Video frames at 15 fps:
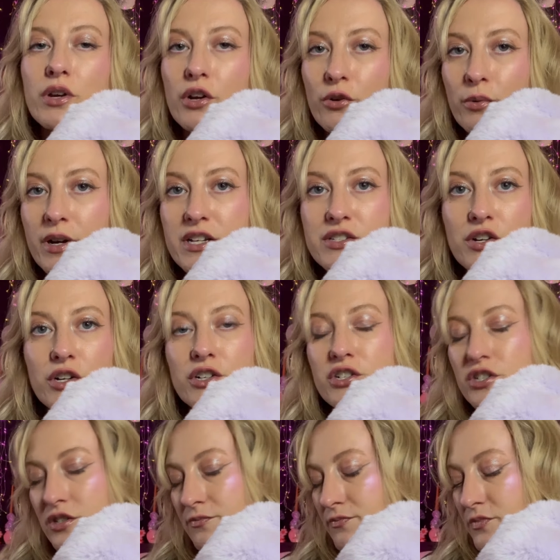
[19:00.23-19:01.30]
your
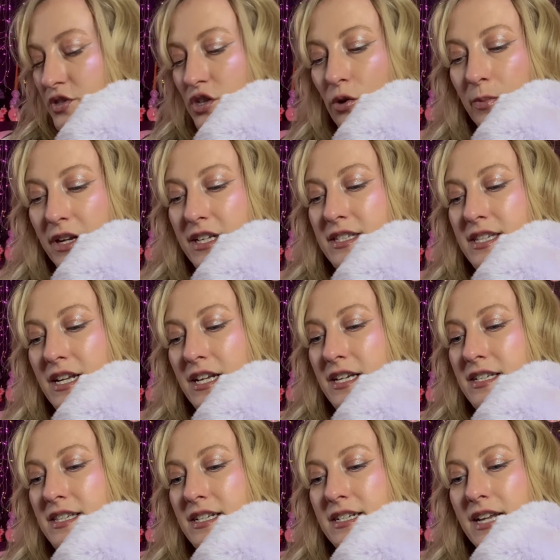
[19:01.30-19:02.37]
research, so many
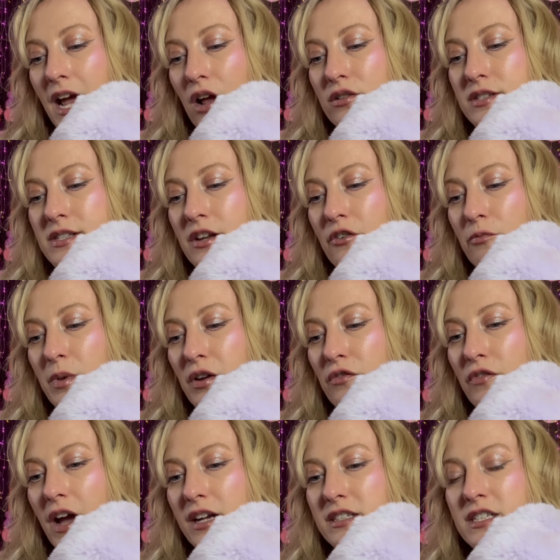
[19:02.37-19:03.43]
cities and towns that have been
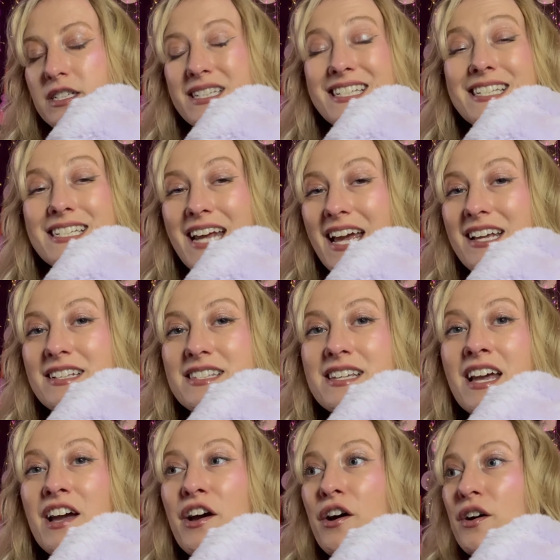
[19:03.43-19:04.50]
affected, states,
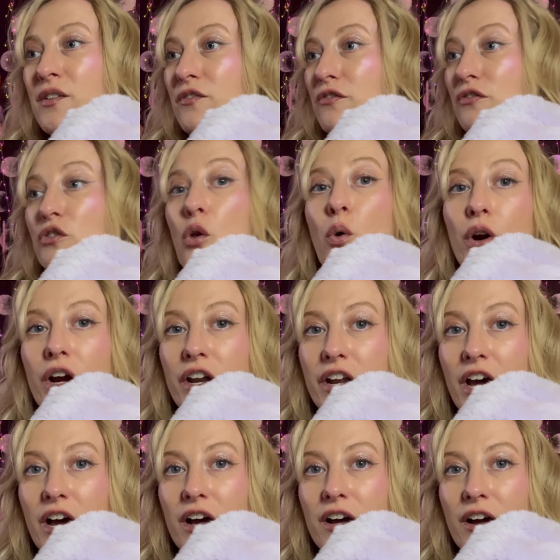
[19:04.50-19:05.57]

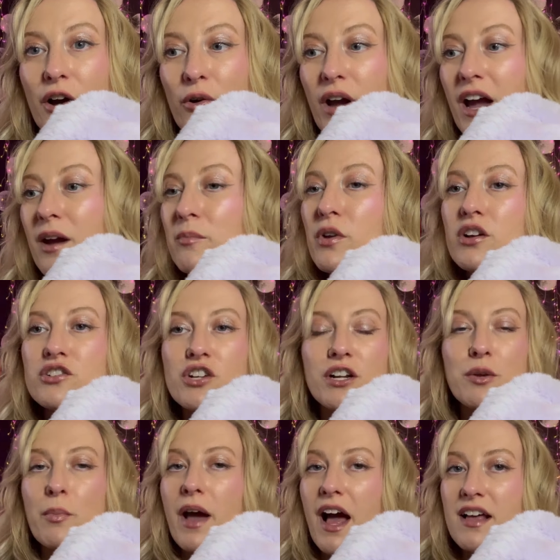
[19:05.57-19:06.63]
Florida, okay, I'm not trying to
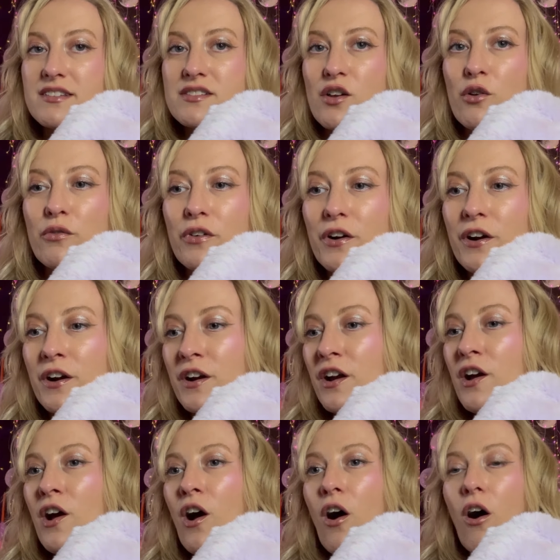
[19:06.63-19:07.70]
pass over
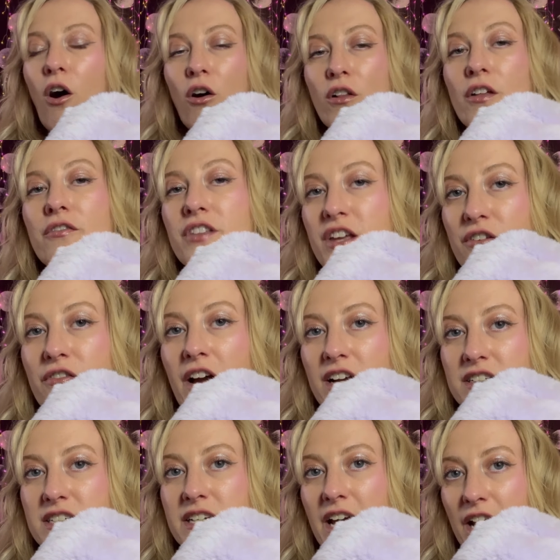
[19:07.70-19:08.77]
all of the
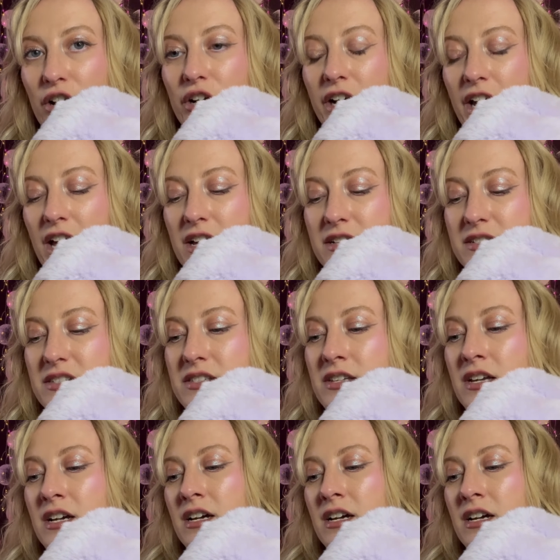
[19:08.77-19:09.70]
affected areas.